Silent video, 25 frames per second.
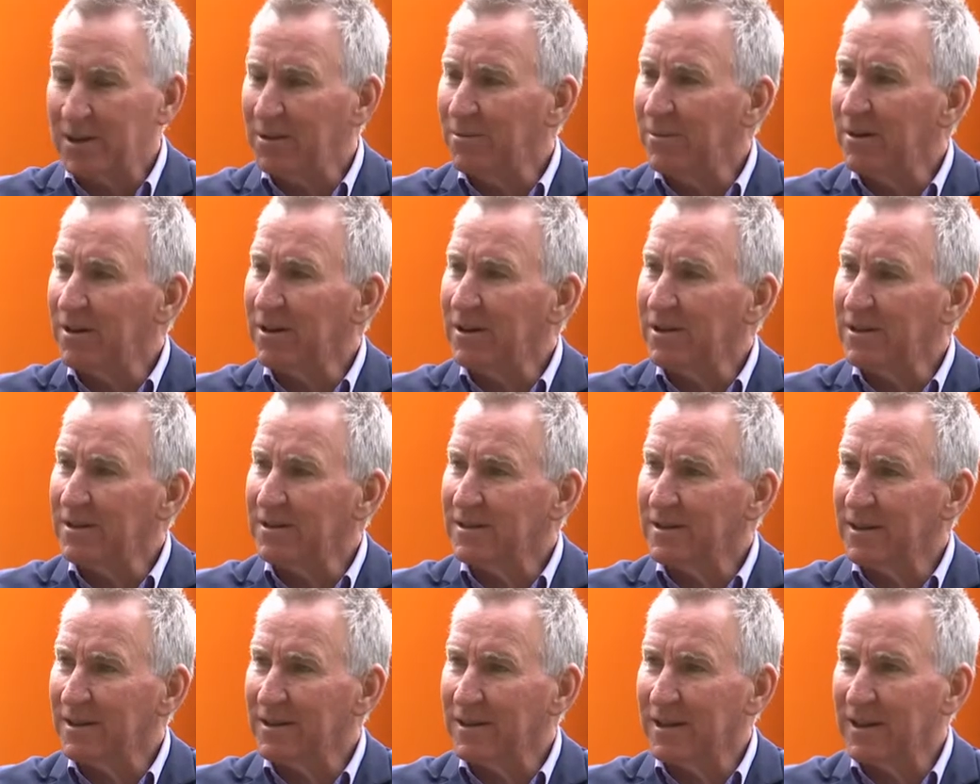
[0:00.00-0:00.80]
to be
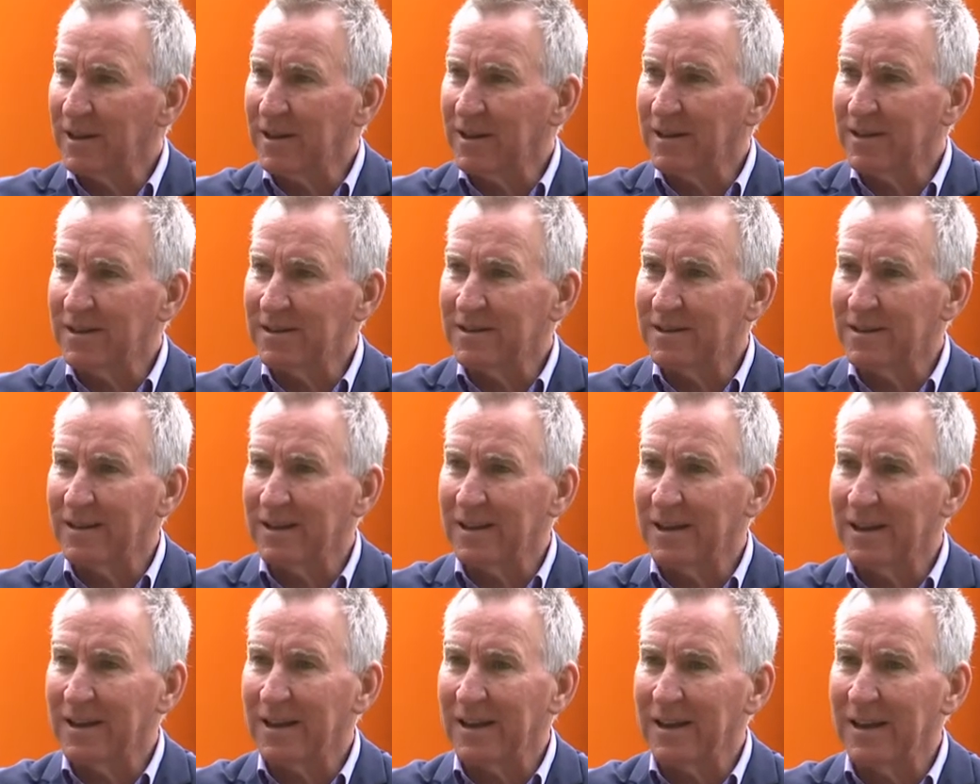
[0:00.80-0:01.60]
honest. I think it
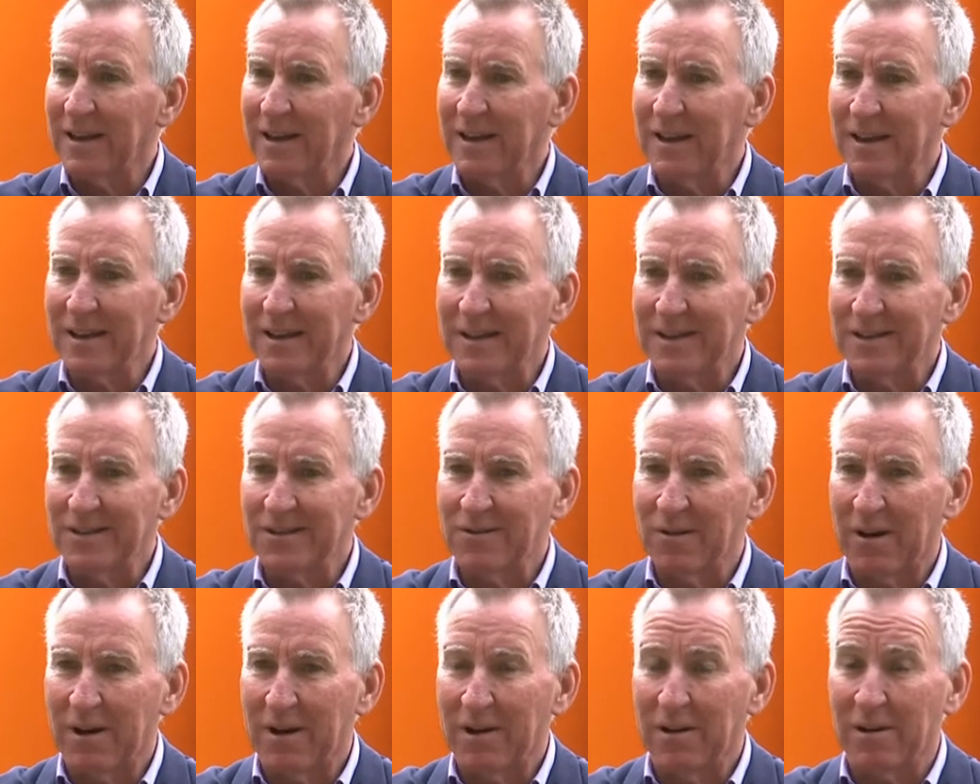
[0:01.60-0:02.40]
uh, is
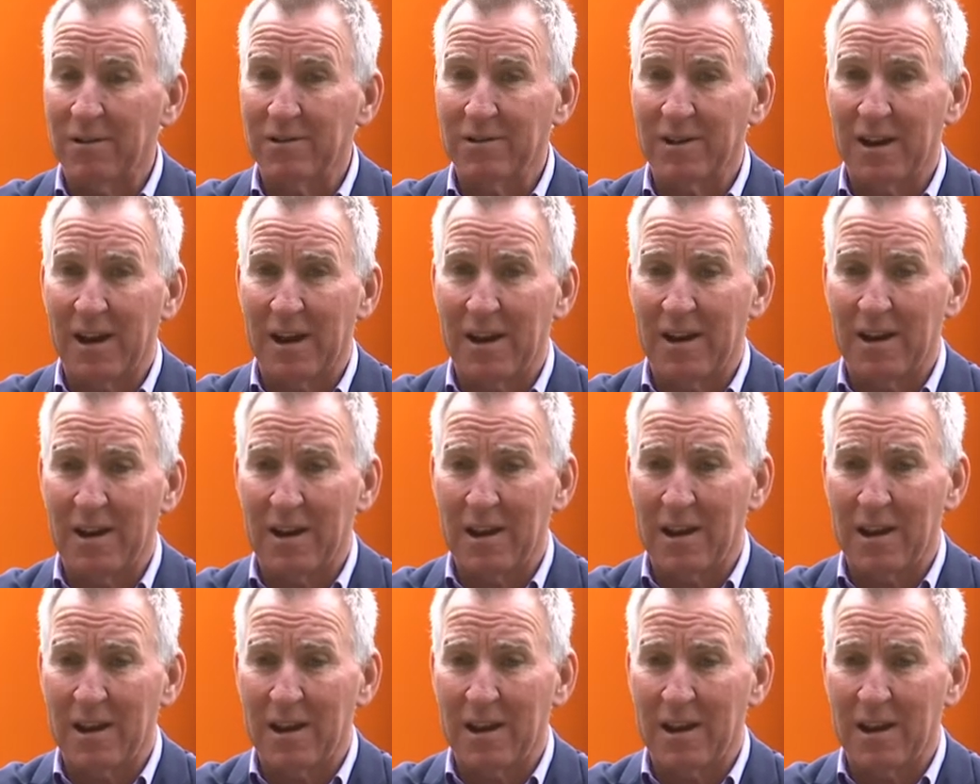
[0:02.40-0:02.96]
Groundhog Day yet